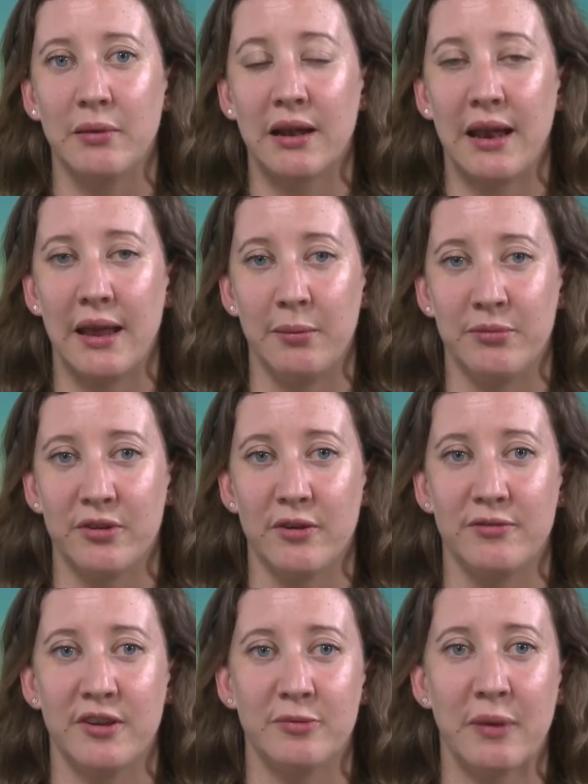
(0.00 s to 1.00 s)
claims
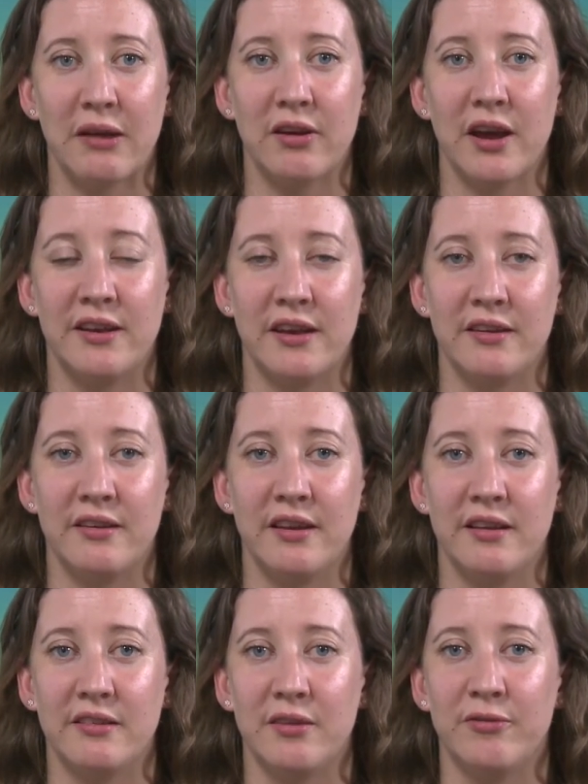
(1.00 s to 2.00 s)
of disparate
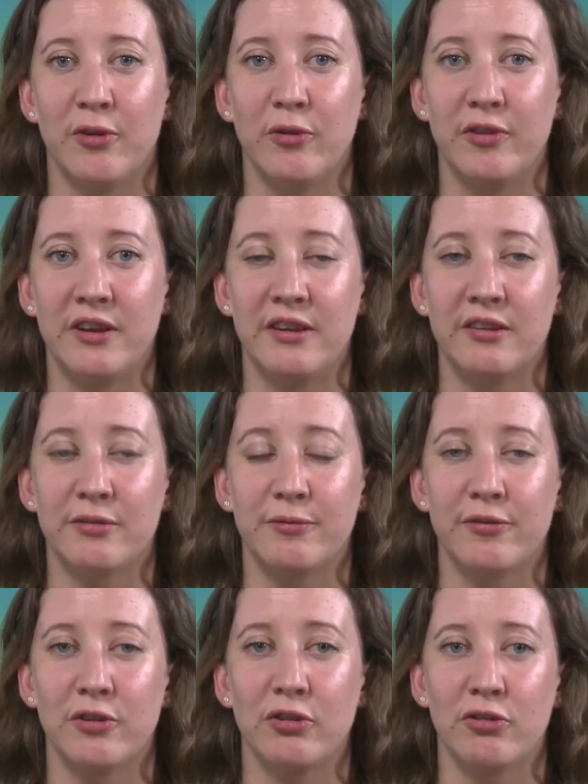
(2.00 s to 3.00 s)
identities involving
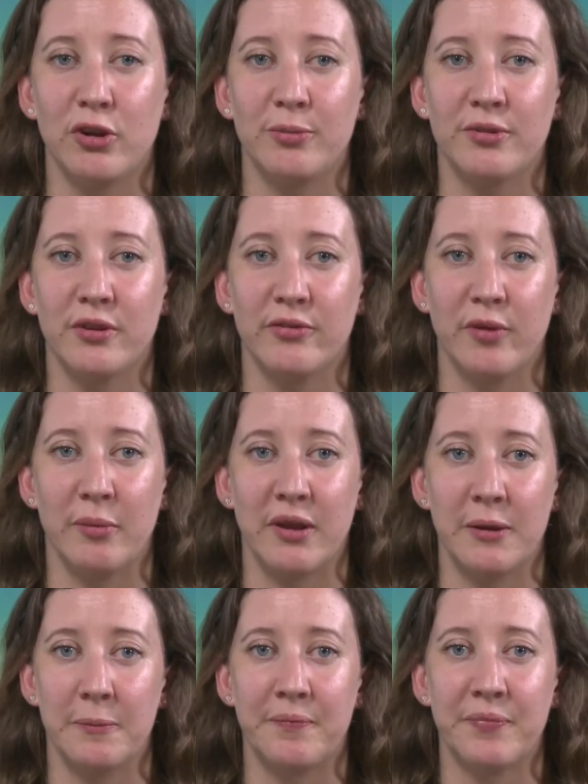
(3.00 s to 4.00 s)
different groups of women.